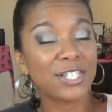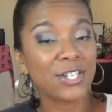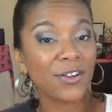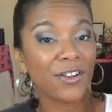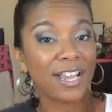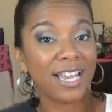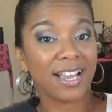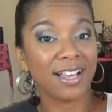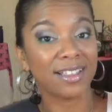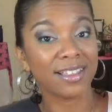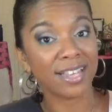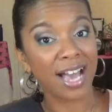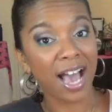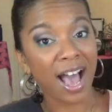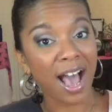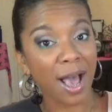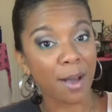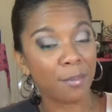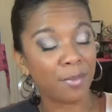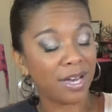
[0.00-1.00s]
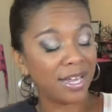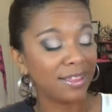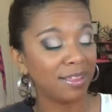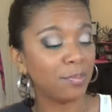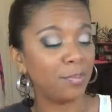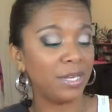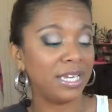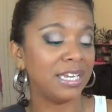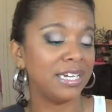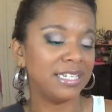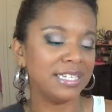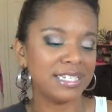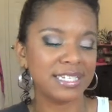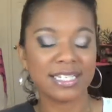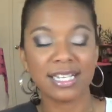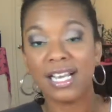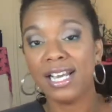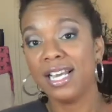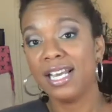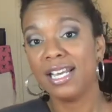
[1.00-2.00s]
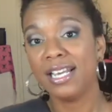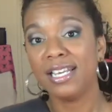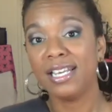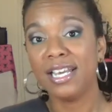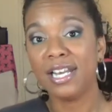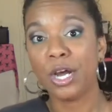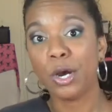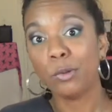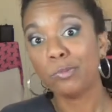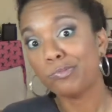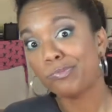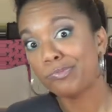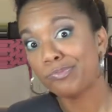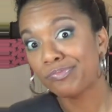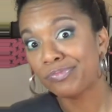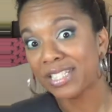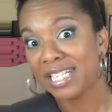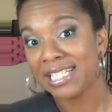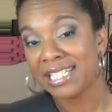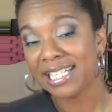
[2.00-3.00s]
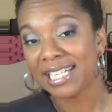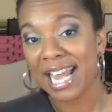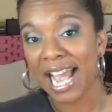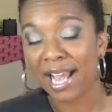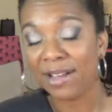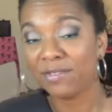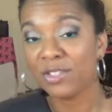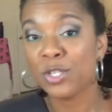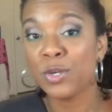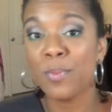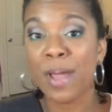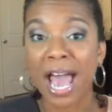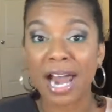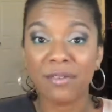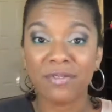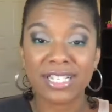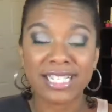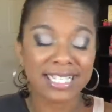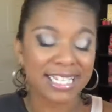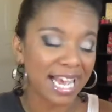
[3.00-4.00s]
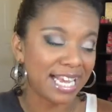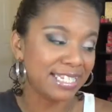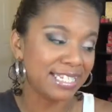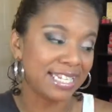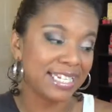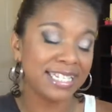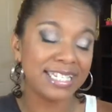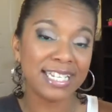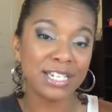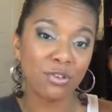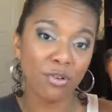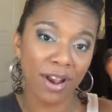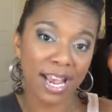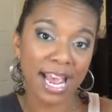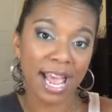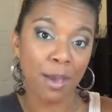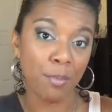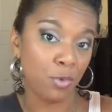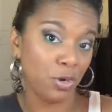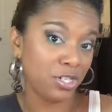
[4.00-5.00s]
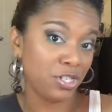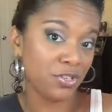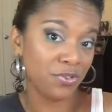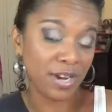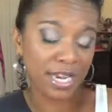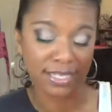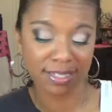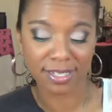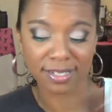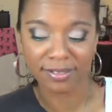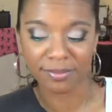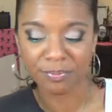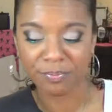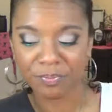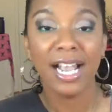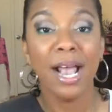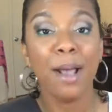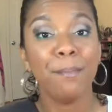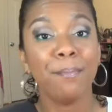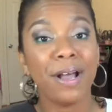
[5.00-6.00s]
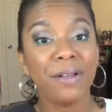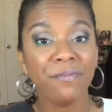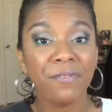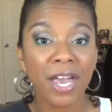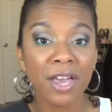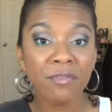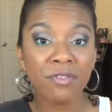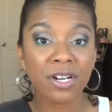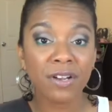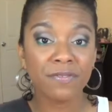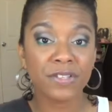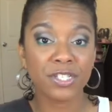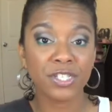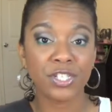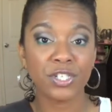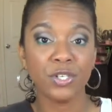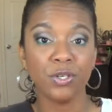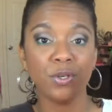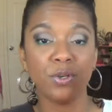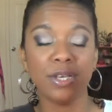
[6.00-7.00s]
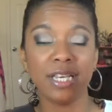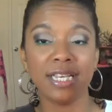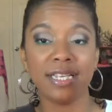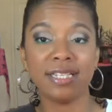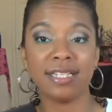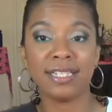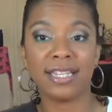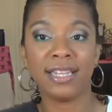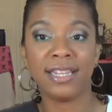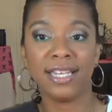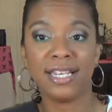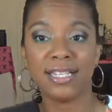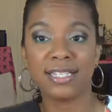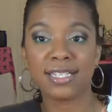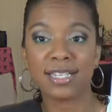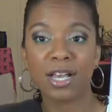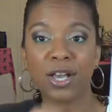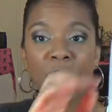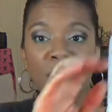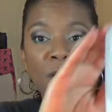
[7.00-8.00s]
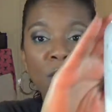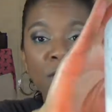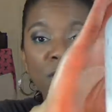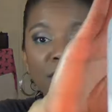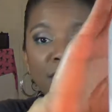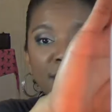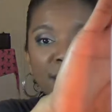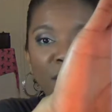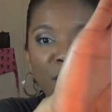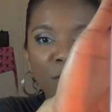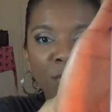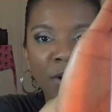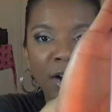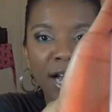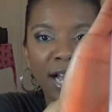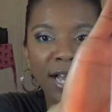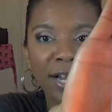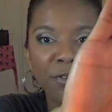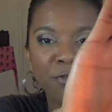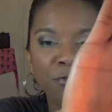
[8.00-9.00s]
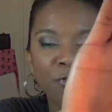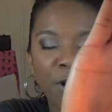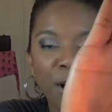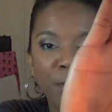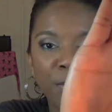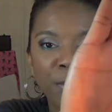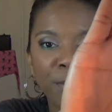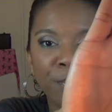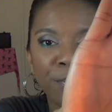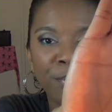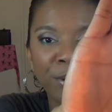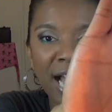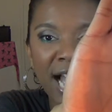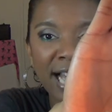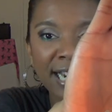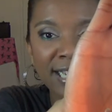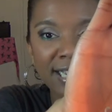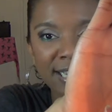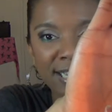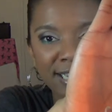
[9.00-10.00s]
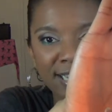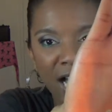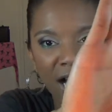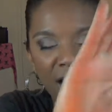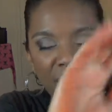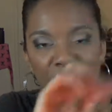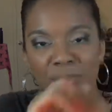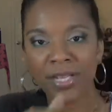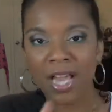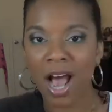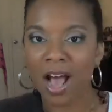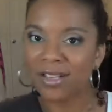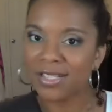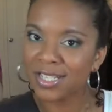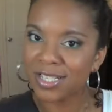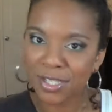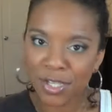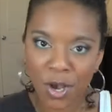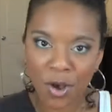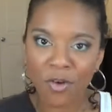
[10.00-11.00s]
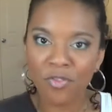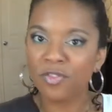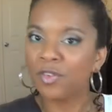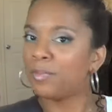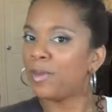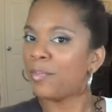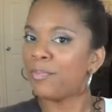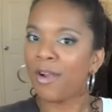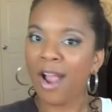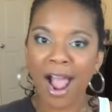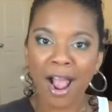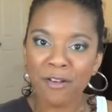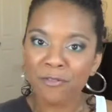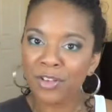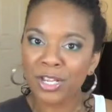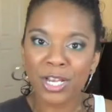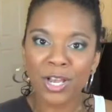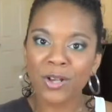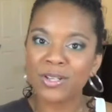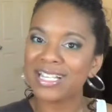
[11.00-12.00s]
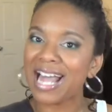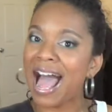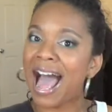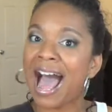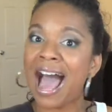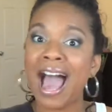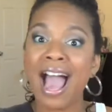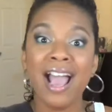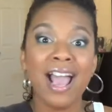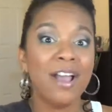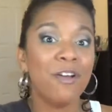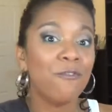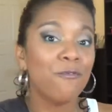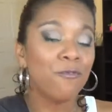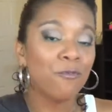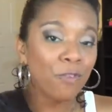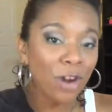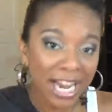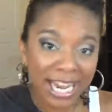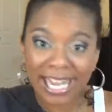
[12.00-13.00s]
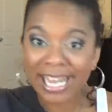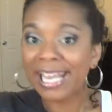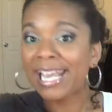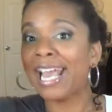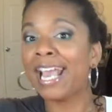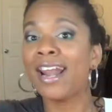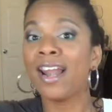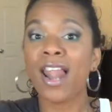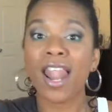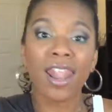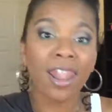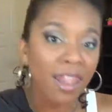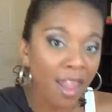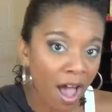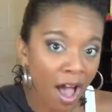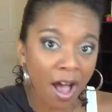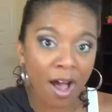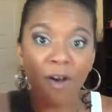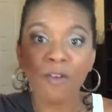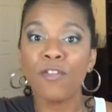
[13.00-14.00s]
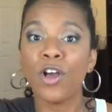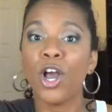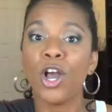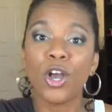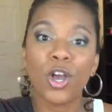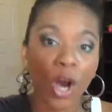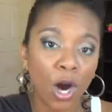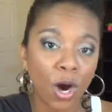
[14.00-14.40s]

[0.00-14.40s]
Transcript: during the hot month because, you know, it didn't have too bad of a scent, and it did great at moisturizing. My favorite of the two is this coconut one from The Body Shop. Y'all should know from my prior videos, I freaking love